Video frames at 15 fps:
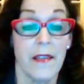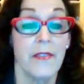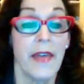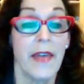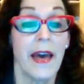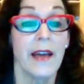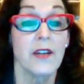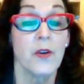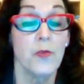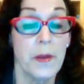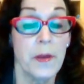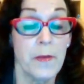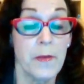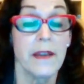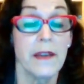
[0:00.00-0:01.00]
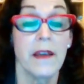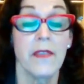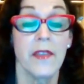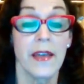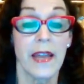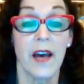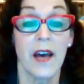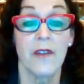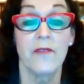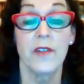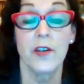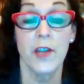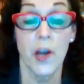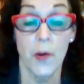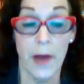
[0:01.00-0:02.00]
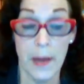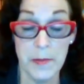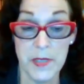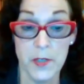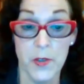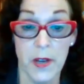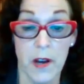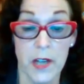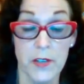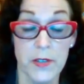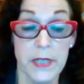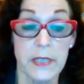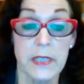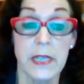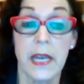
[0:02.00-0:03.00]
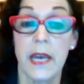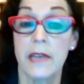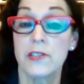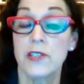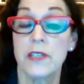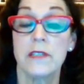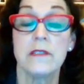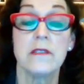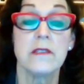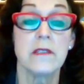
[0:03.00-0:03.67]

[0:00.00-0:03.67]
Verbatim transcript: that women that have no absolute contraindications,